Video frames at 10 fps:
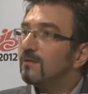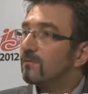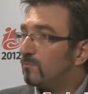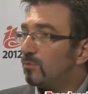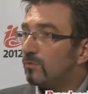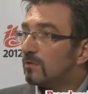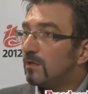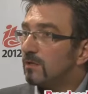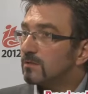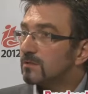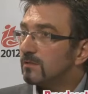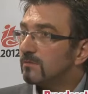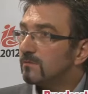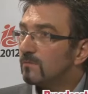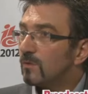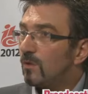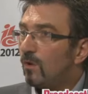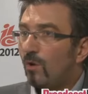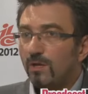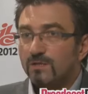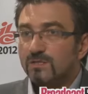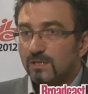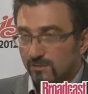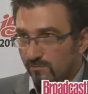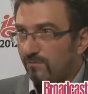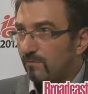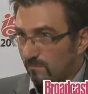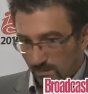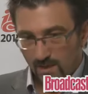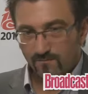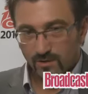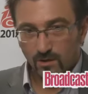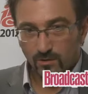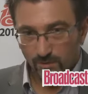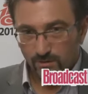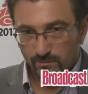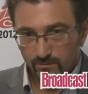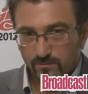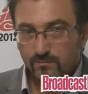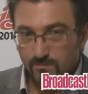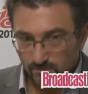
the broadcaster instead of having our own,